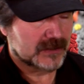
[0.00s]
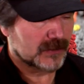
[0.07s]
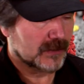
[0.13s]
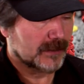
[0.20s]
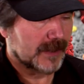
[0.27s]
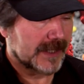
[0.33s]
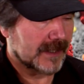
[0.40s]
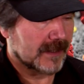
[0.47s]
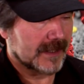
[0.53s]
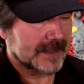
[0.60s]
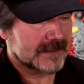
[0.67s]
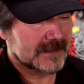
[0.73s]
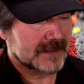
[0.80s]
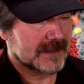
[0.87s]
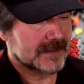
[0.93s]
by
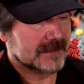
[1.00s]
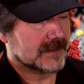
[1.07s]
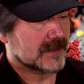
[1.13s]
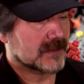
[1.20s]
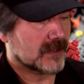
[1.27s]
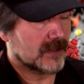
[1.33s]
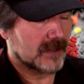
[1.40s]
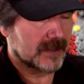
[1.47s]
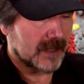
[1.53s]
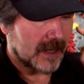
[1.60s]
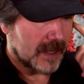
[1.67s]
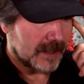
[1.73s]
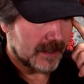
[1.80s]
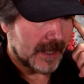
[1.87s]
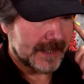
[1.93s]
Alexa to turn
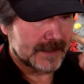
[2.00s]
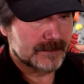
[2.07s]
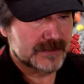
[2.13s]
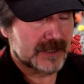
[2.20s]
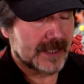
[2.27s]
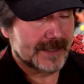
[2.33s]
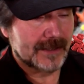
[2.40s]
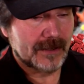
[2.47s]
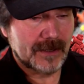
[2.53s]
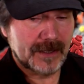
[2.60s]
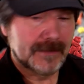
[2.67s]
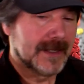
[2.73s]
items on and off.